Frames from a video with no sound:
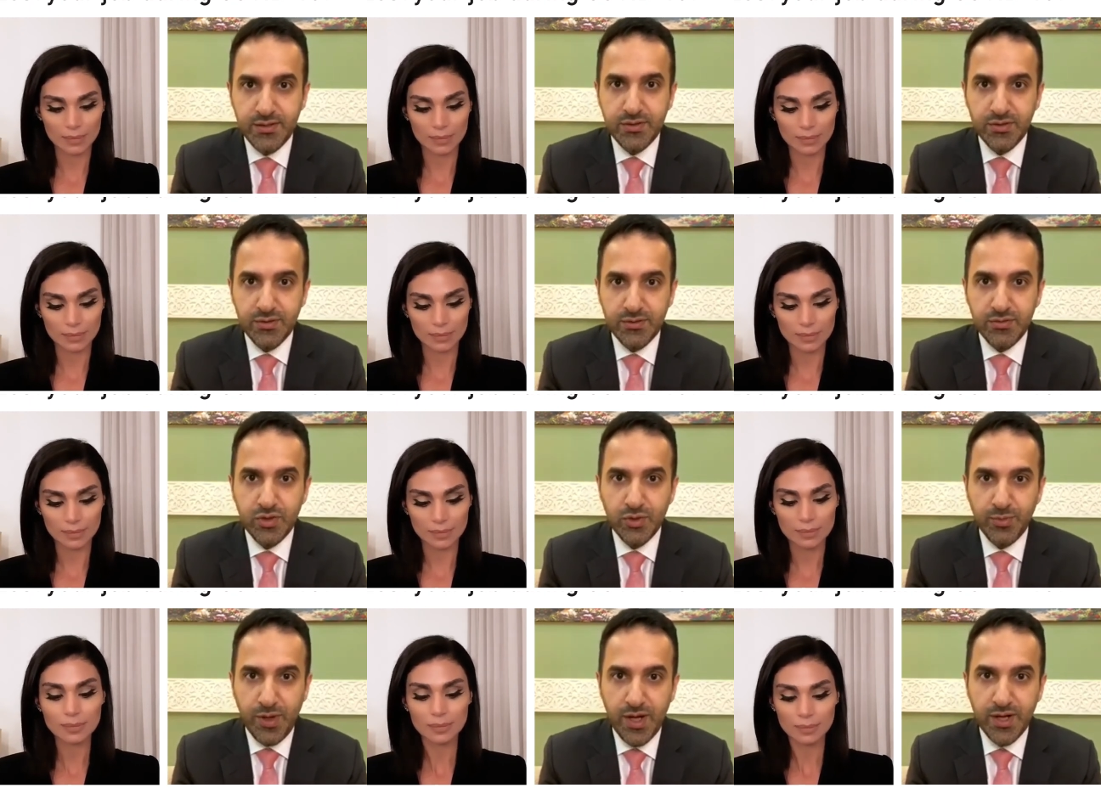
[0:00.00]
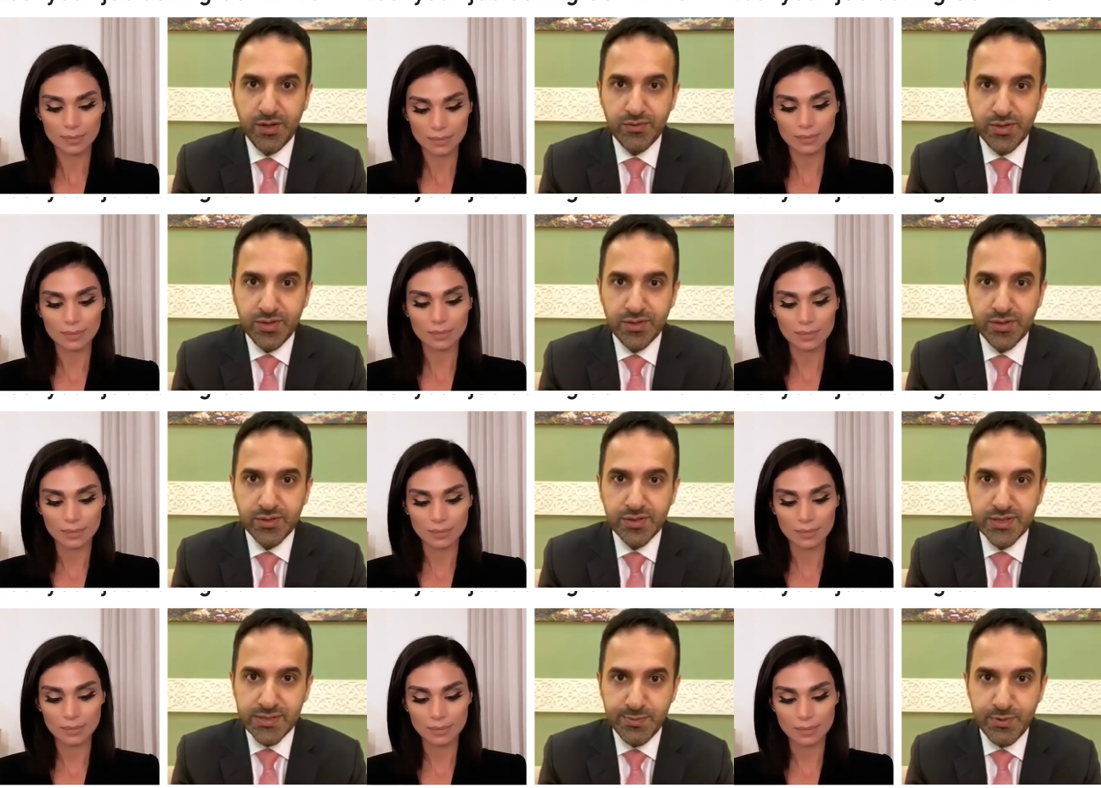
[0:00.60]
Speaker 1: Dubai Rental
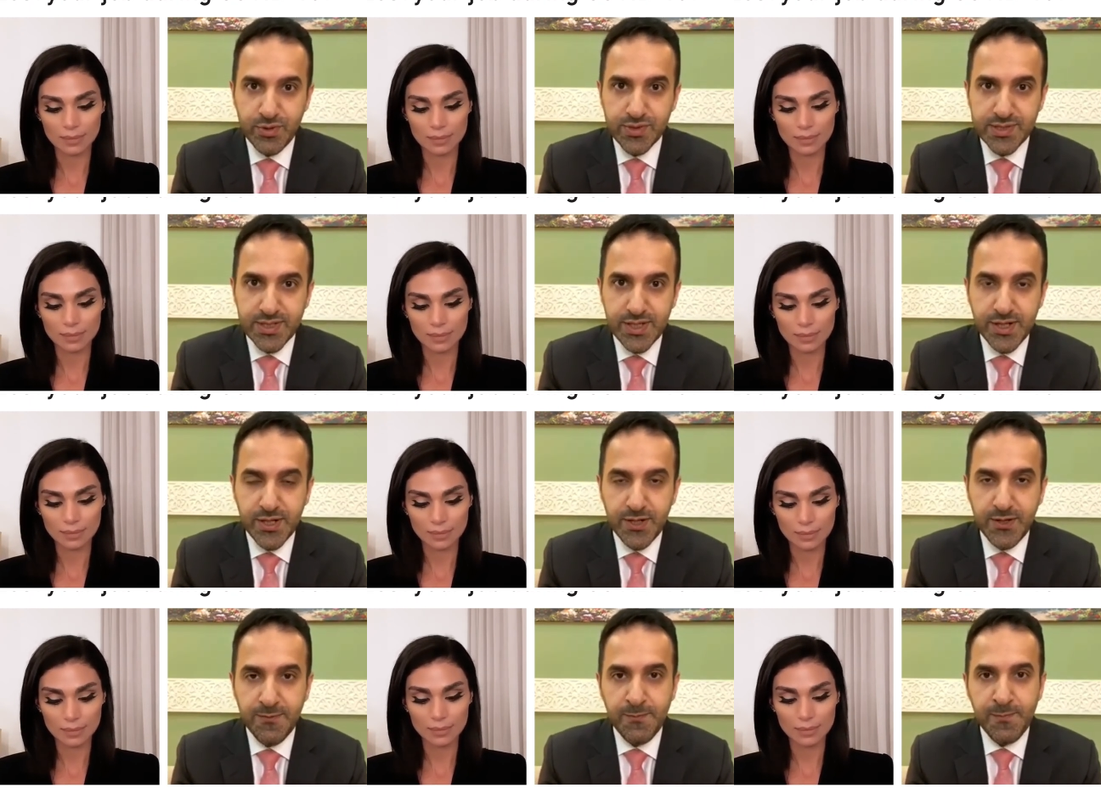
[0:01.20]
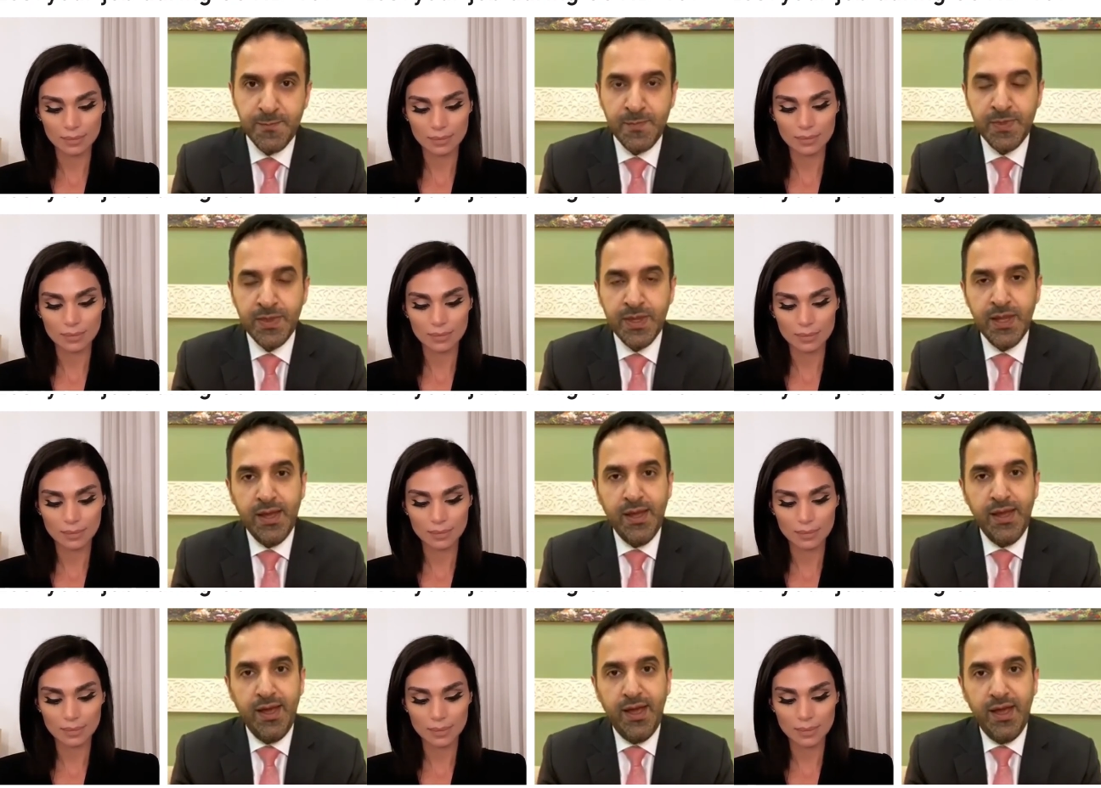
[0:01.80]
Dispute Center.
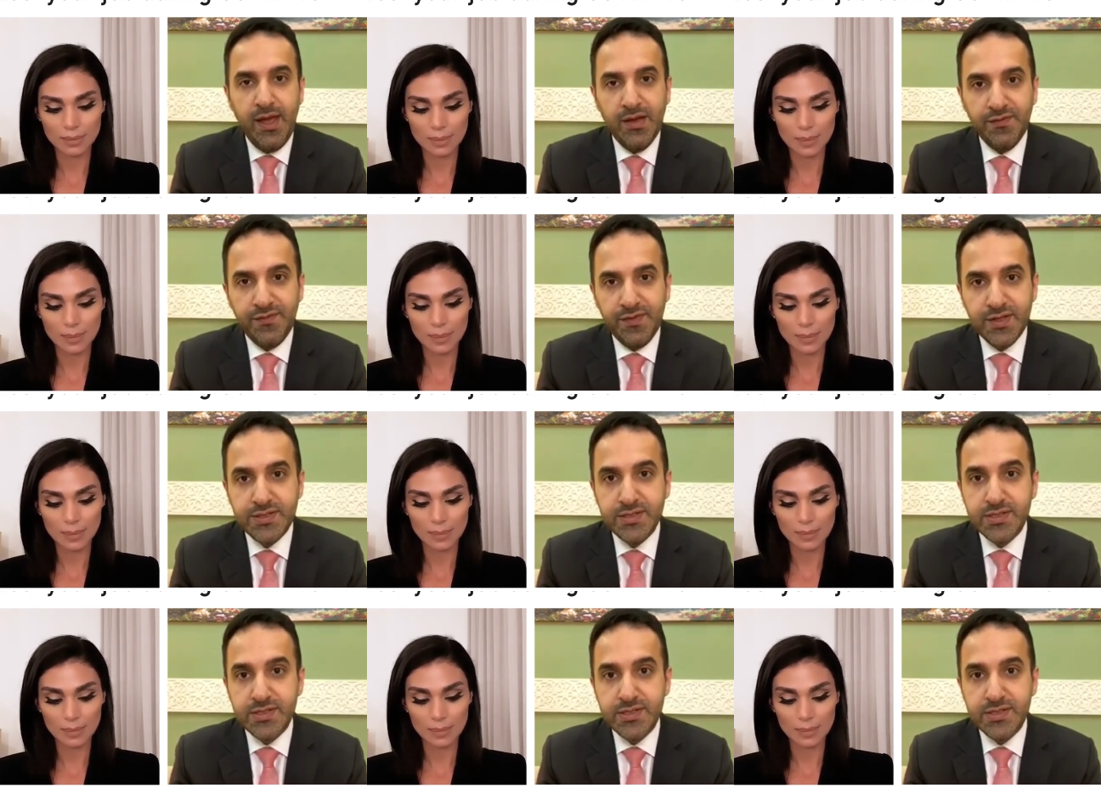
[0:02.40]
If it's